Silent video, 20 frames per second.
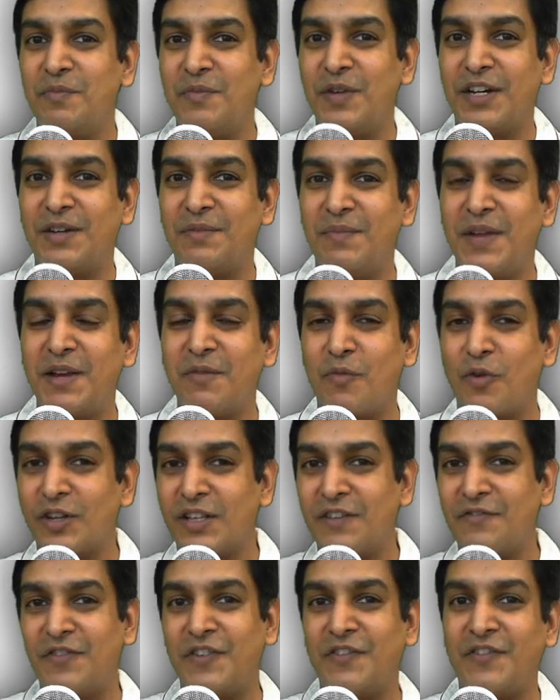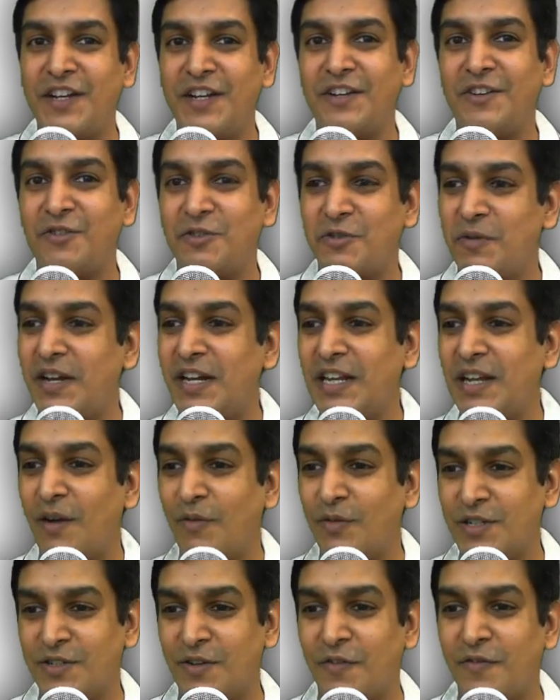up being more than 15 to 20
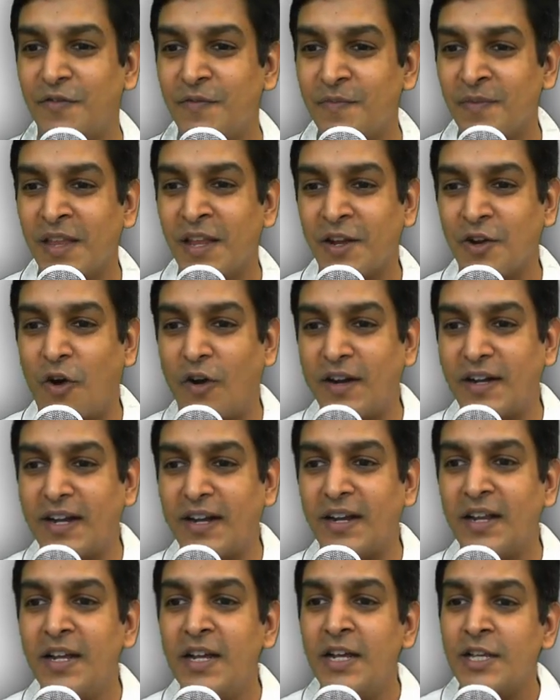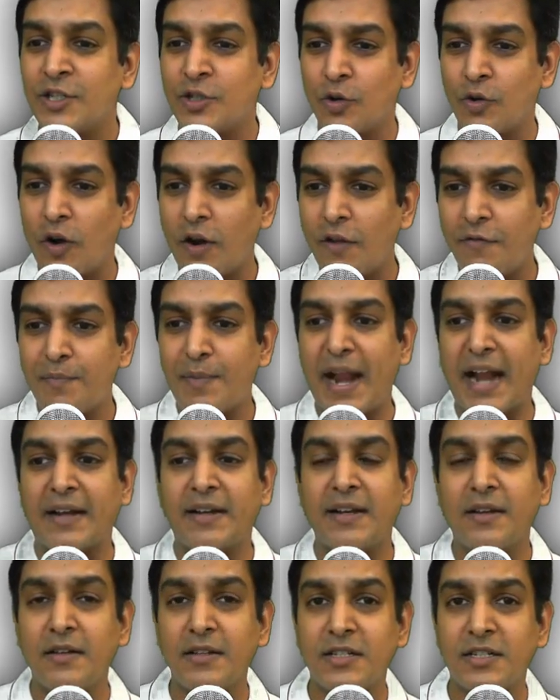hours of content. So a lot of
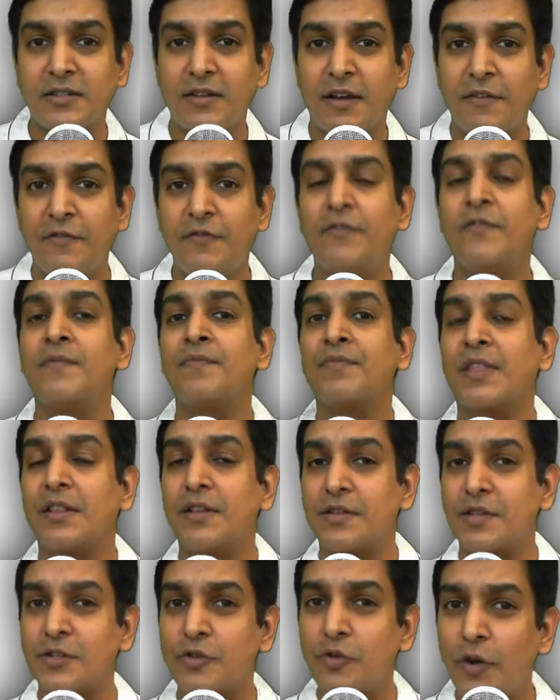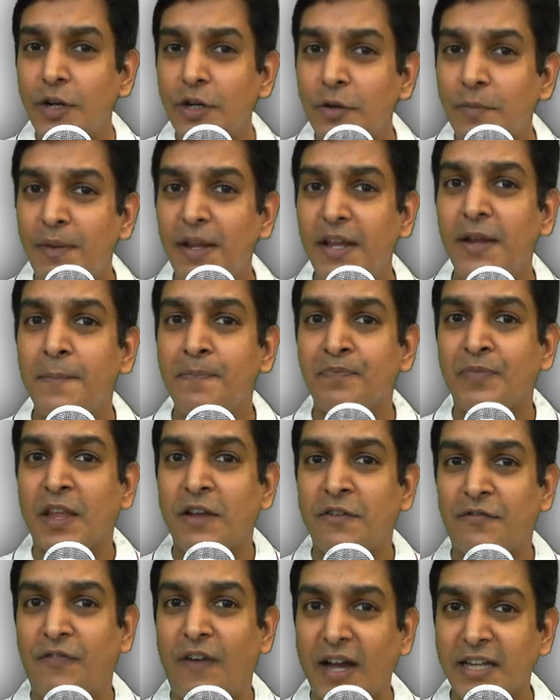practical stuff. This is going to be
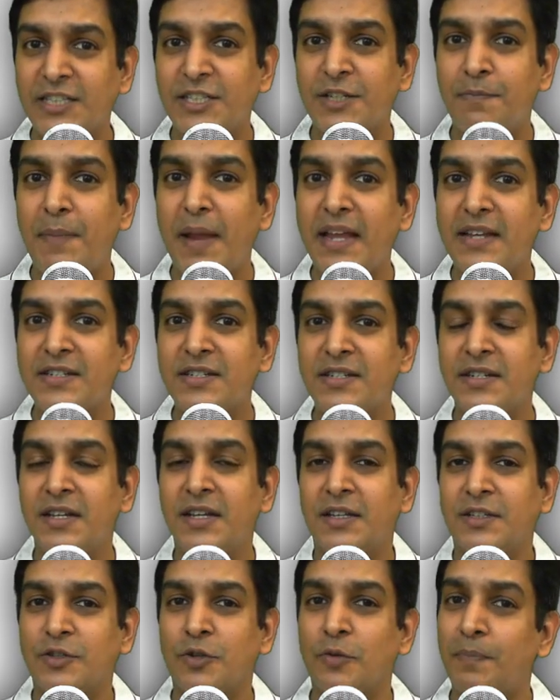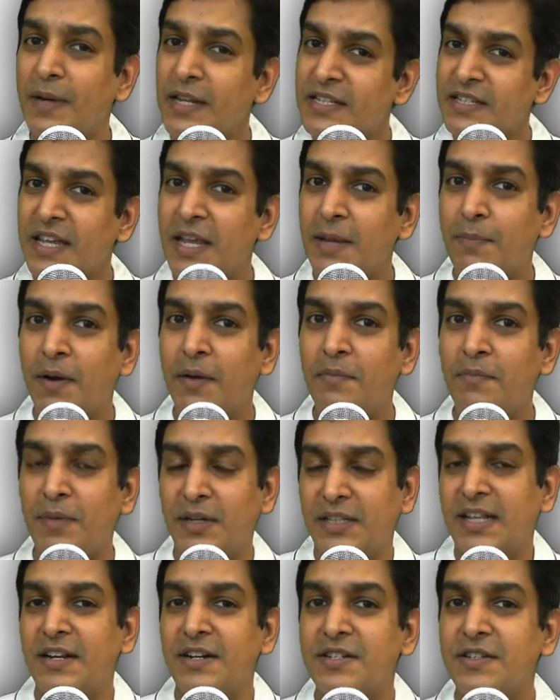fast paced, so please keep up.
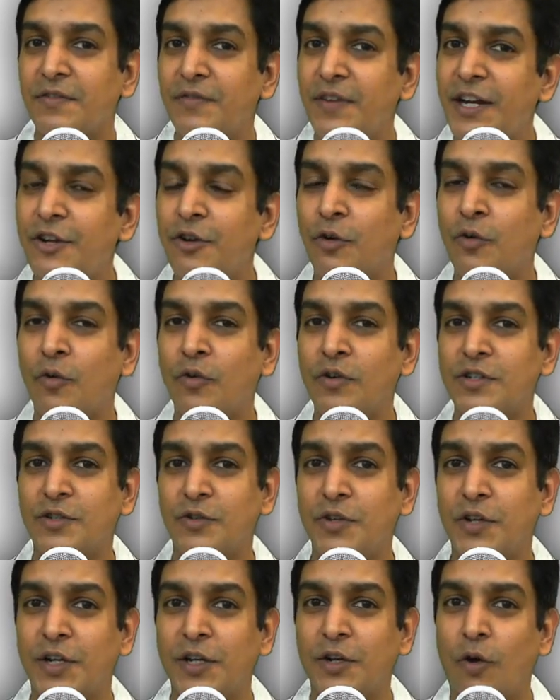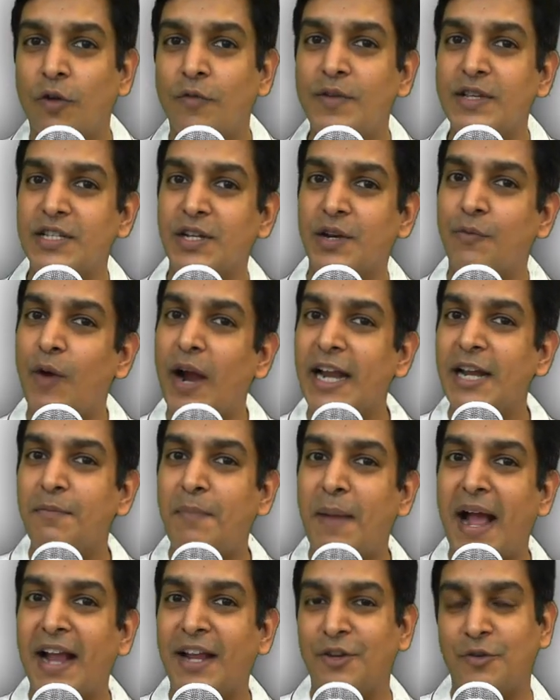But then it's a video course, so you can always
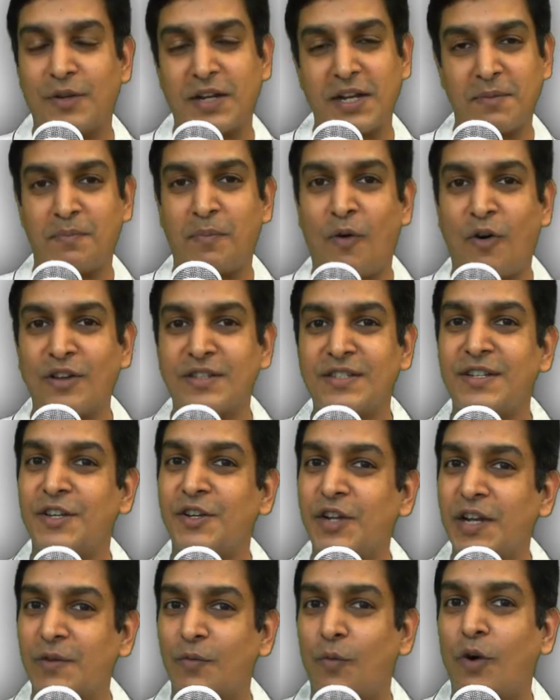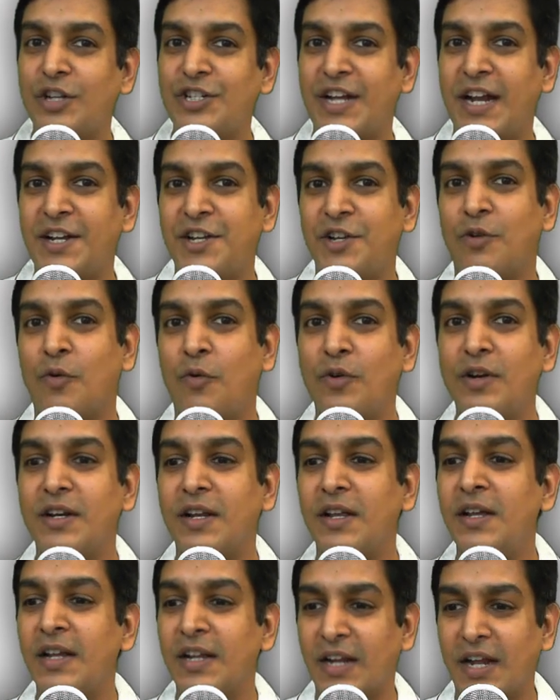rewind back, you can pause and you can watch at your
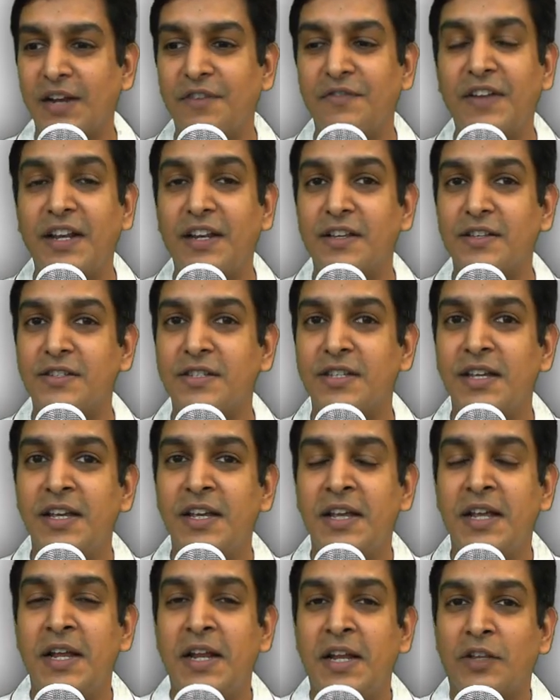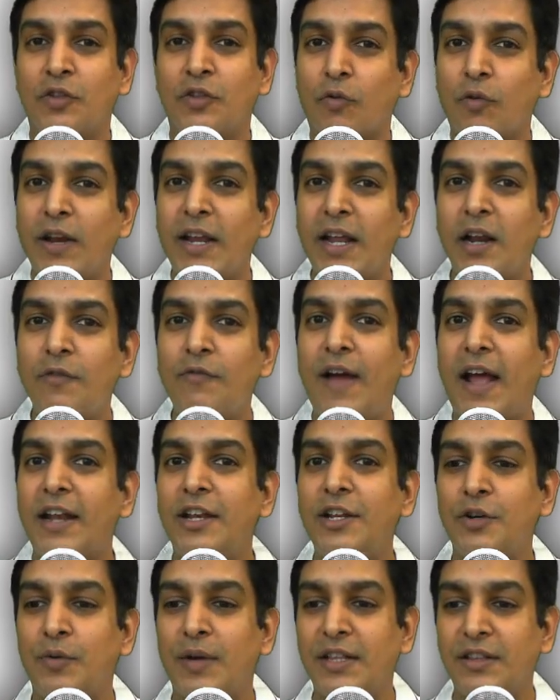own convenience. The real
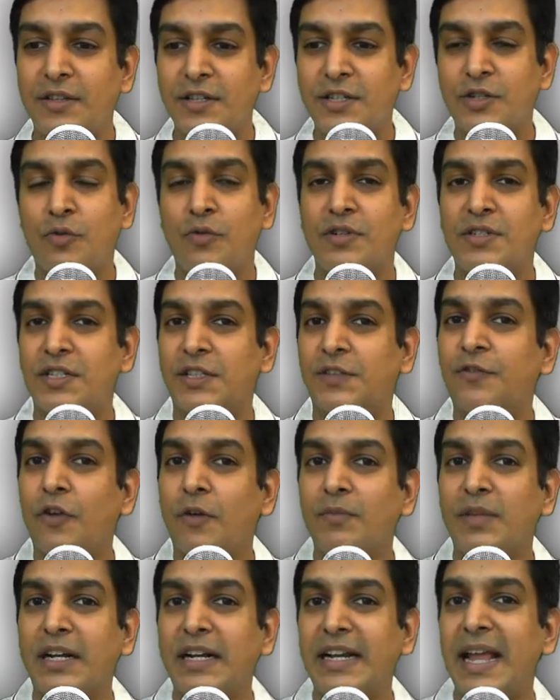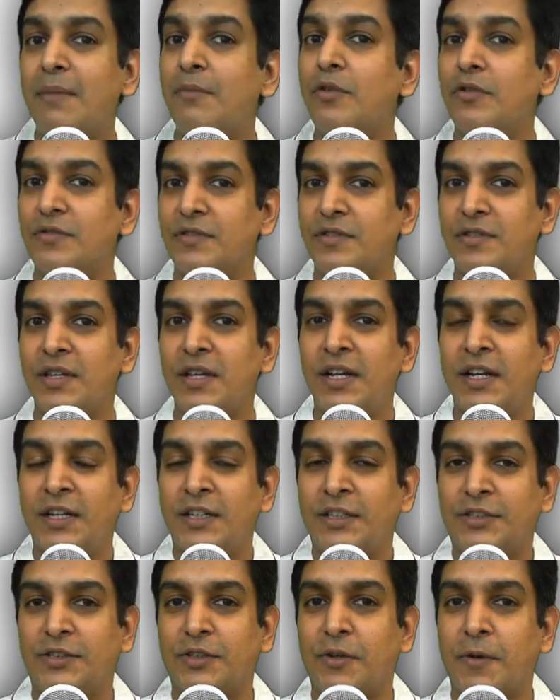value in this course is from the demos.
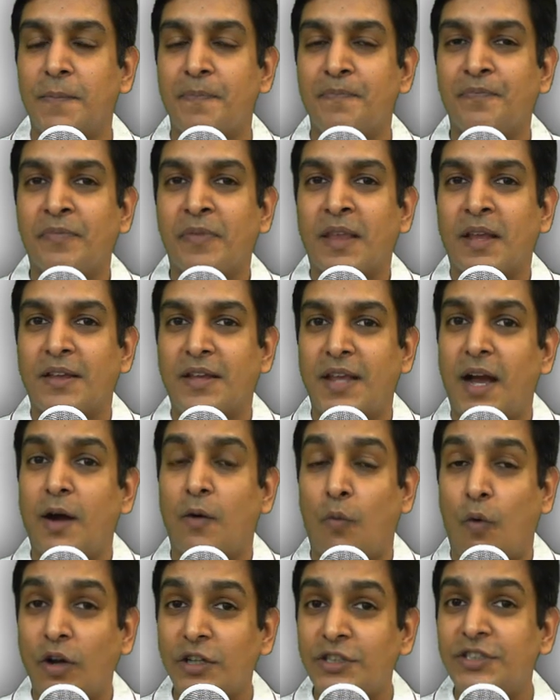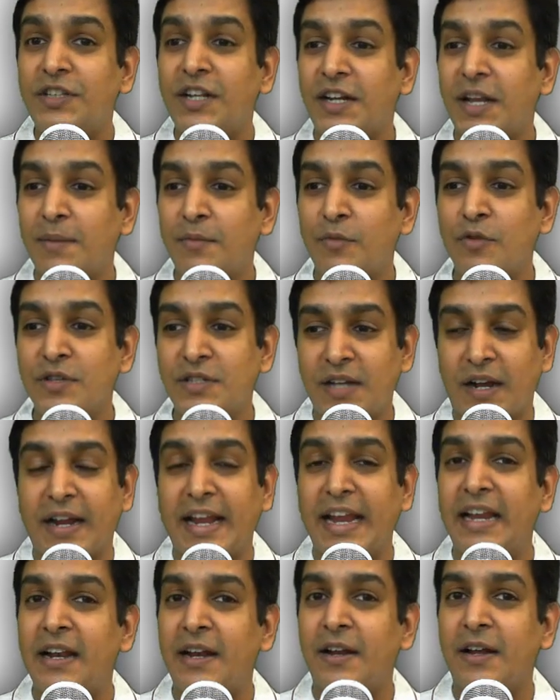So yeah, watch the demos
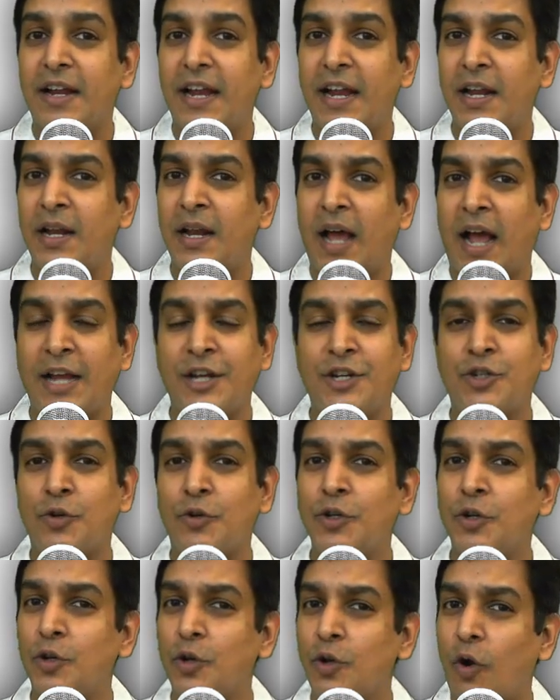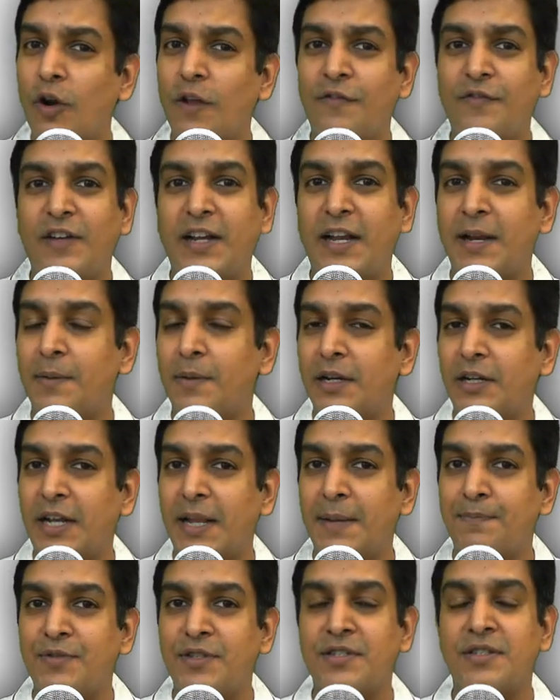again and again. I show you a lot of
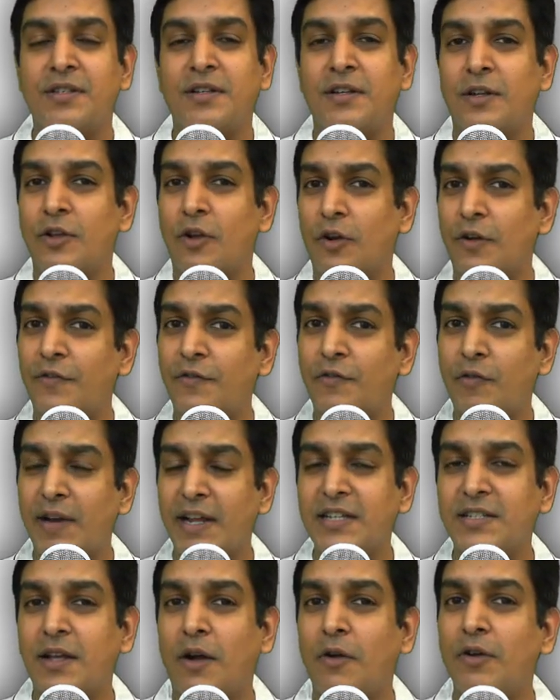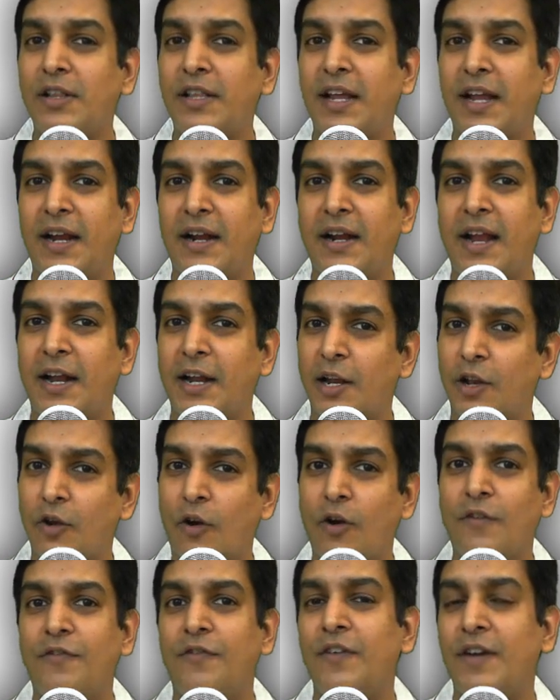tips, a lot of tricks out there, and a
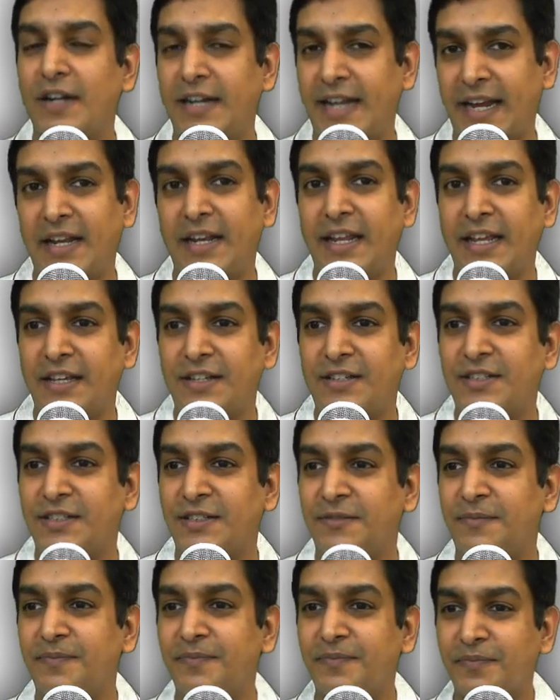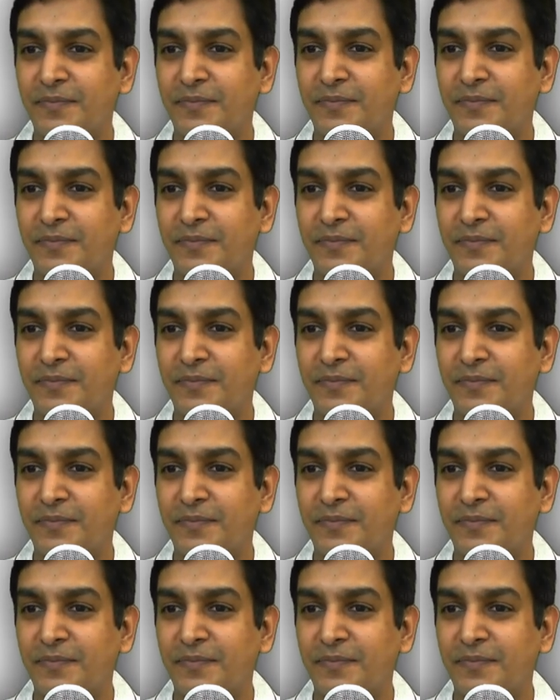lot of techniques.